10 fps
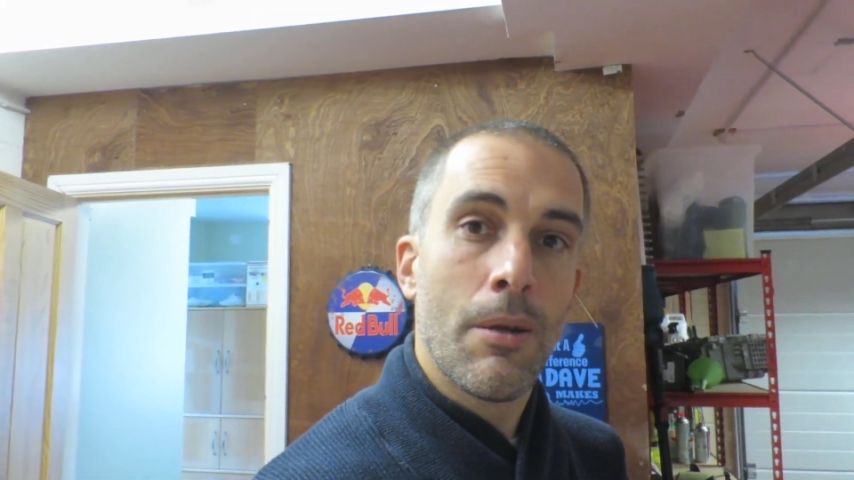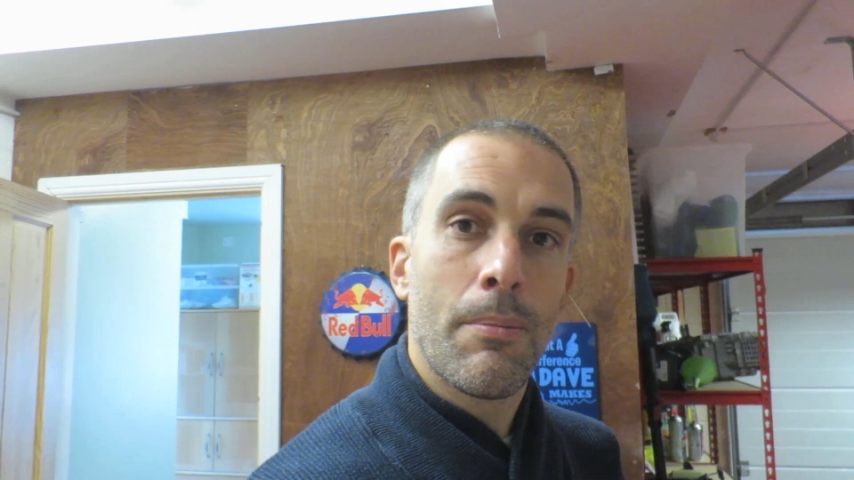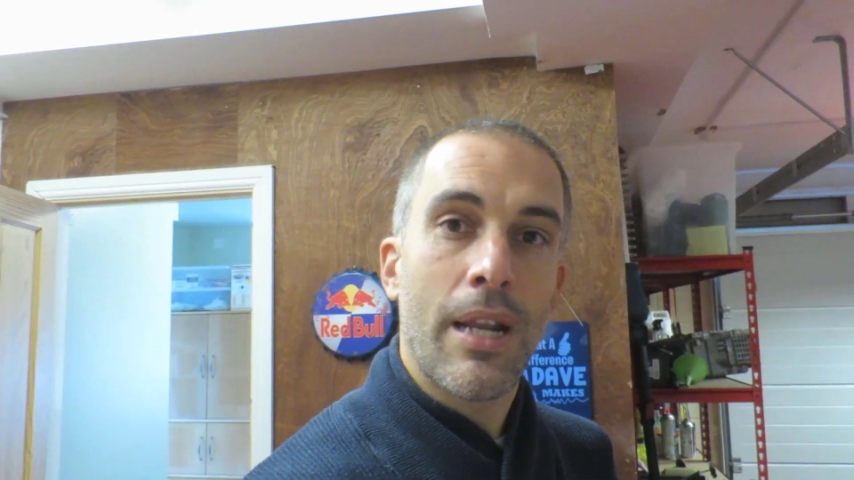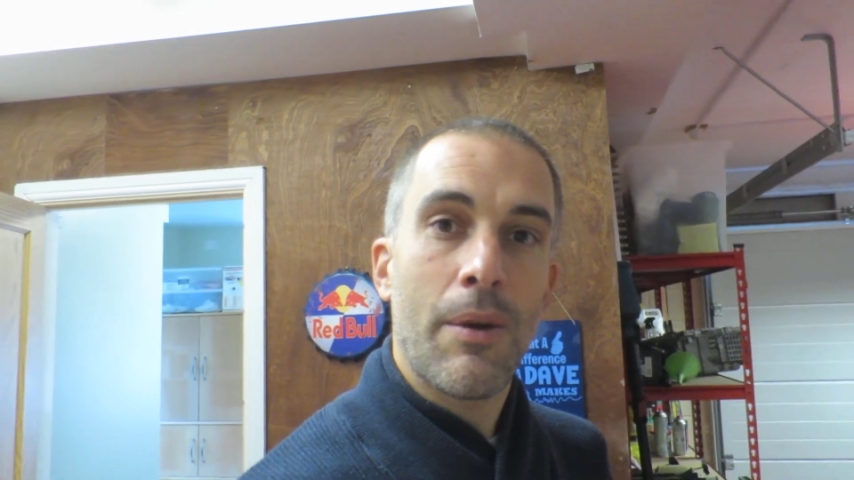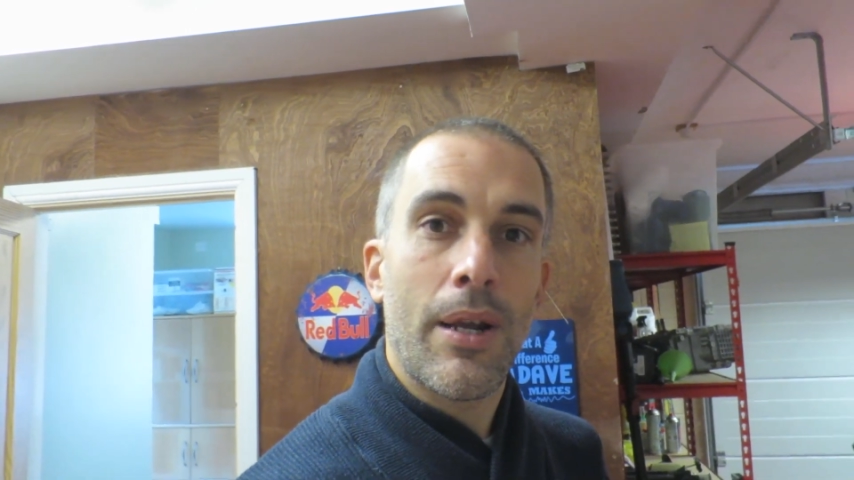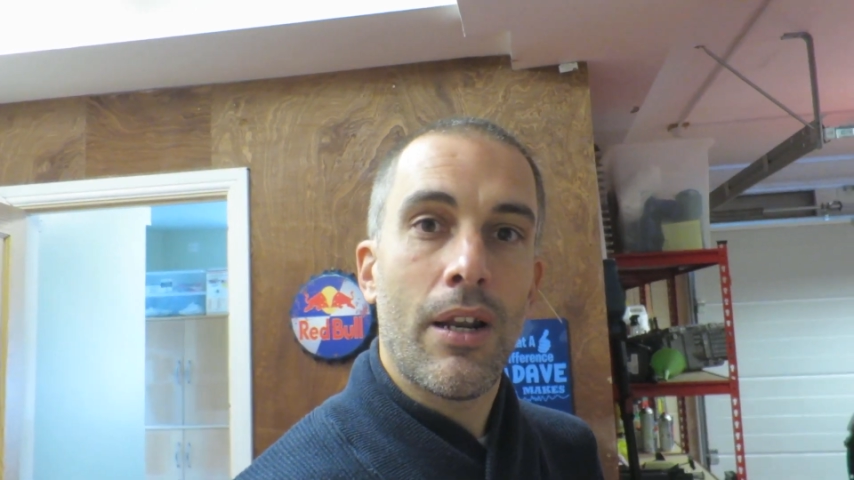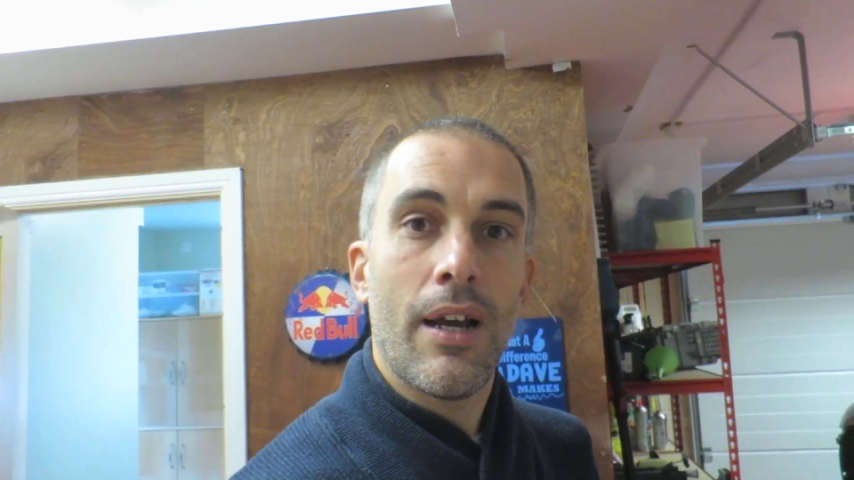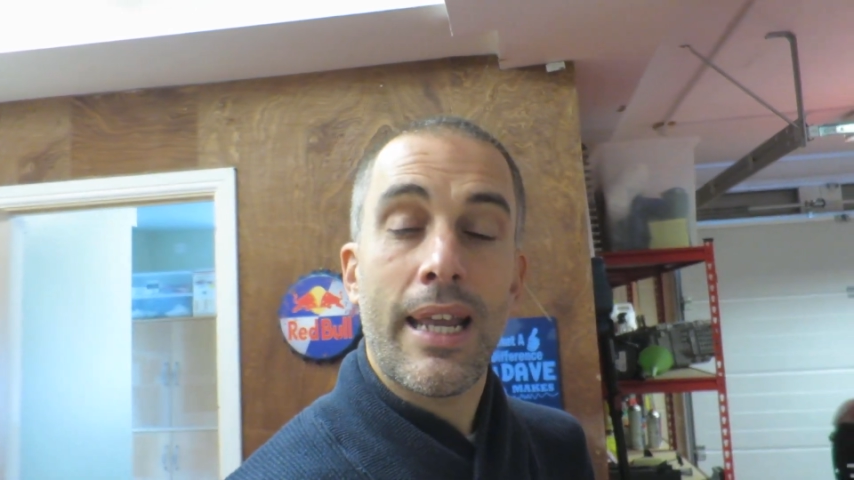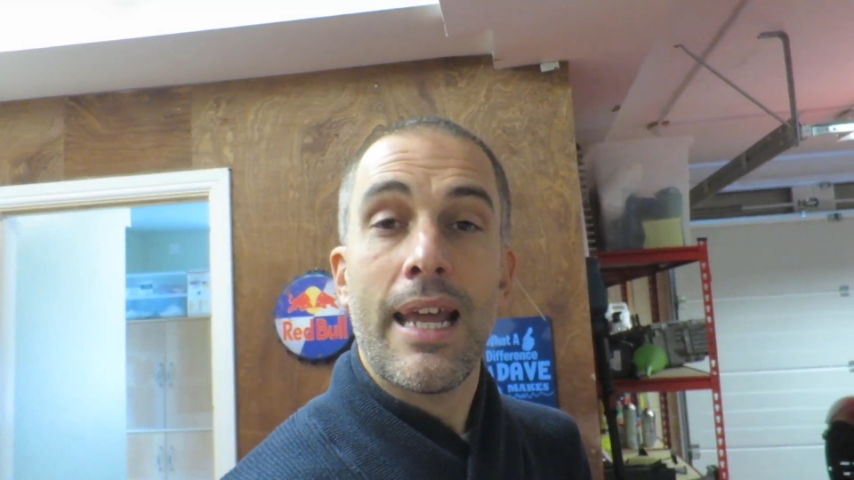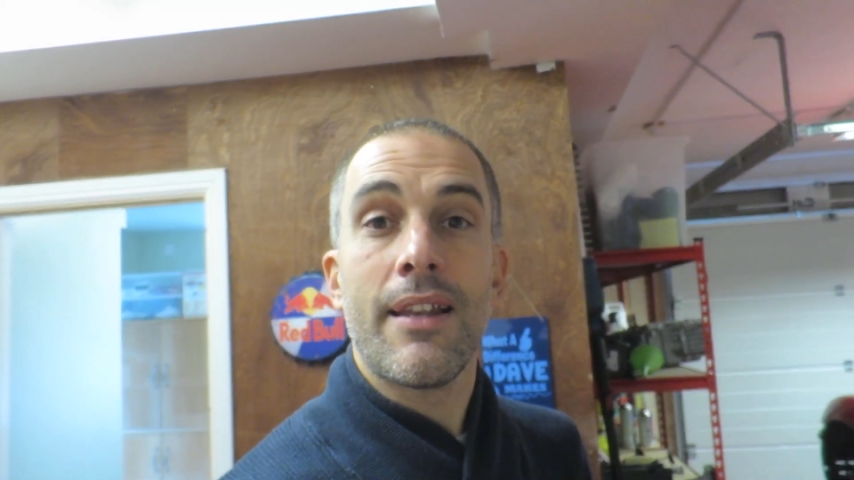But anyway,
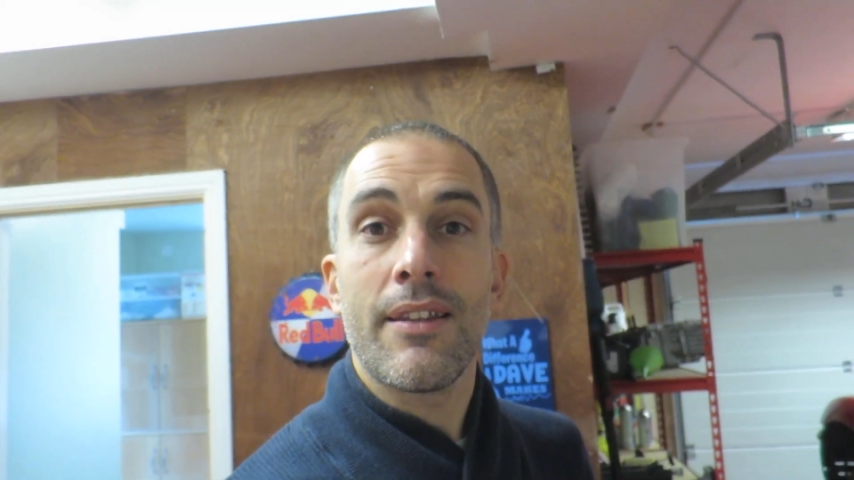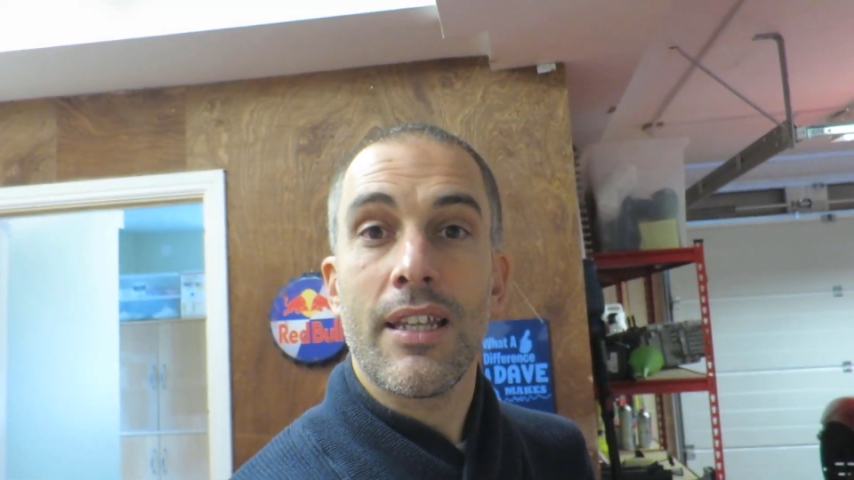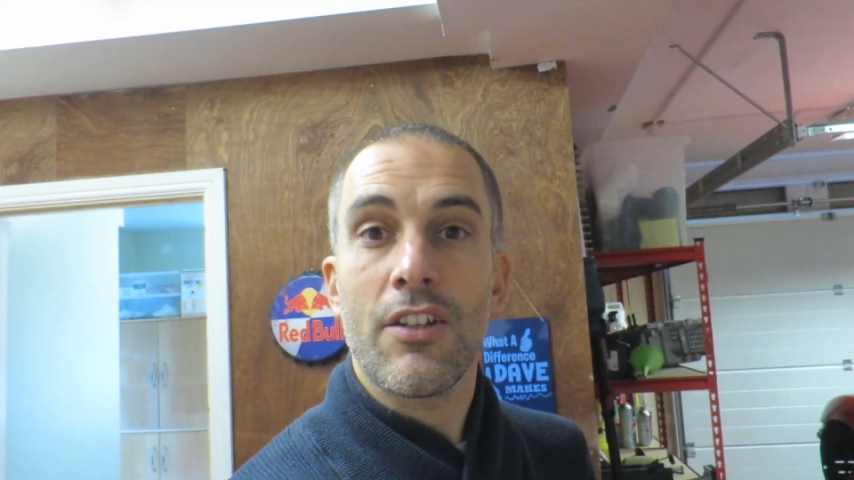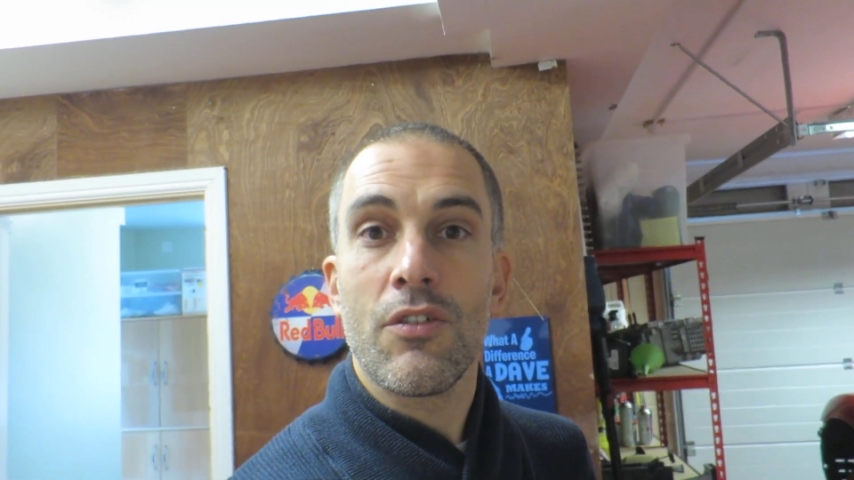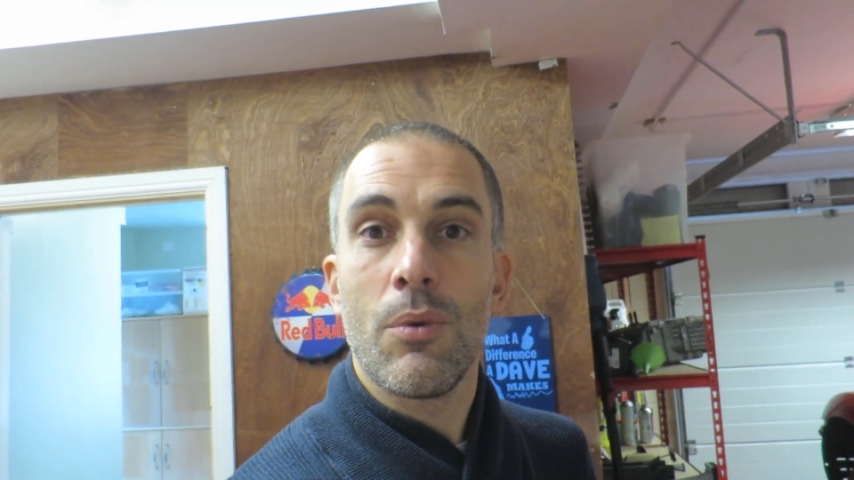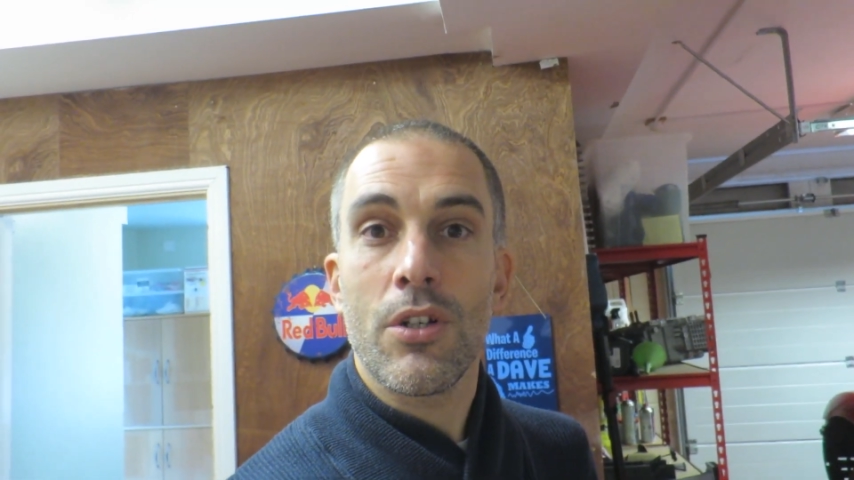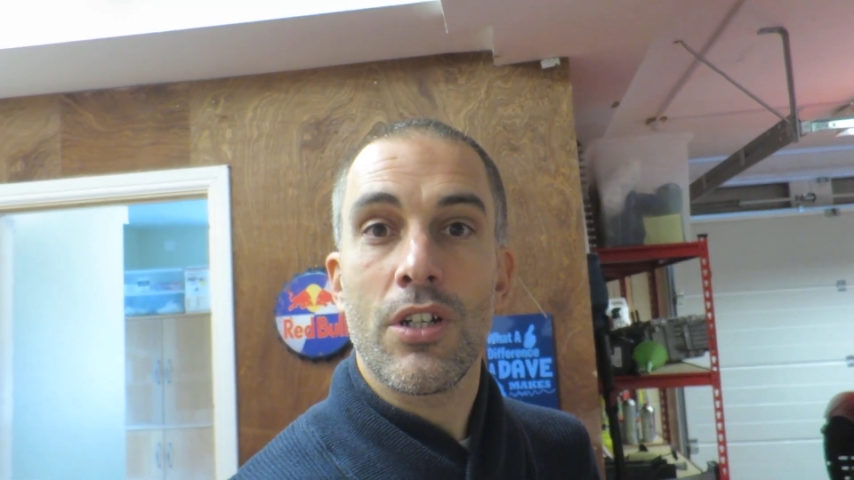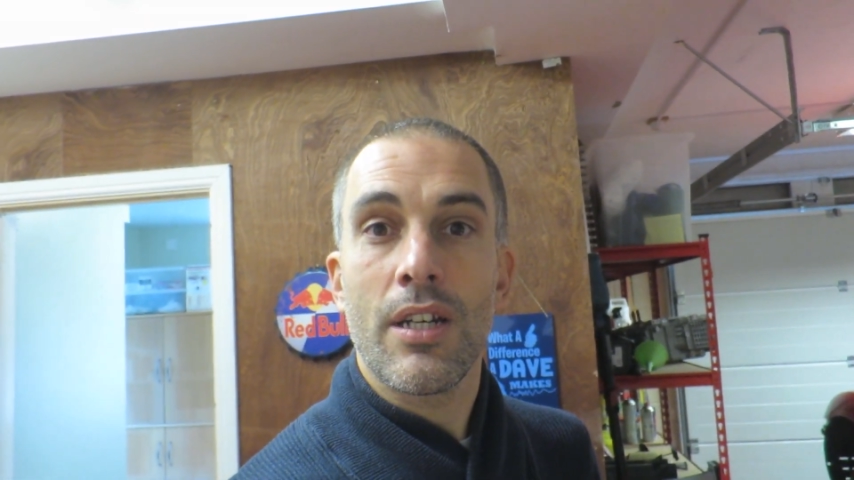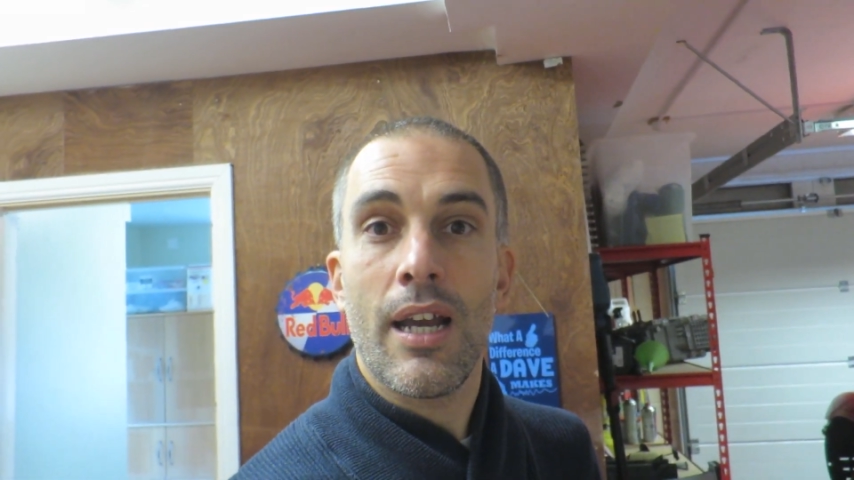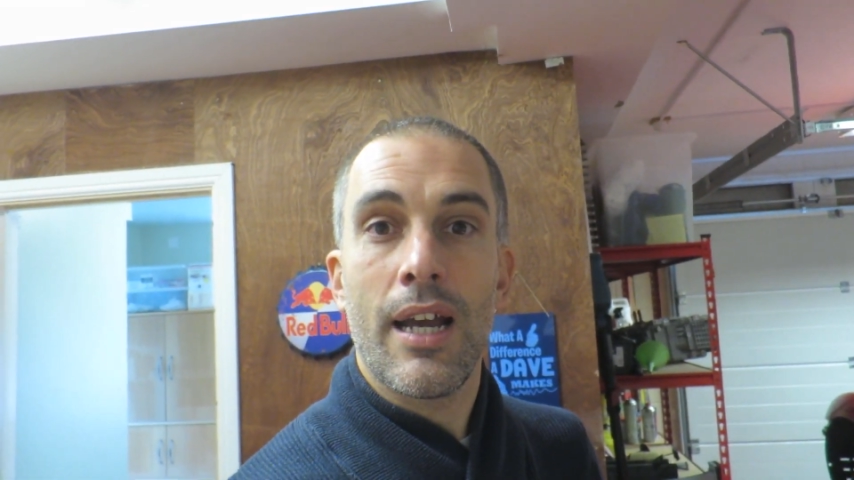look, again, thanks for watching,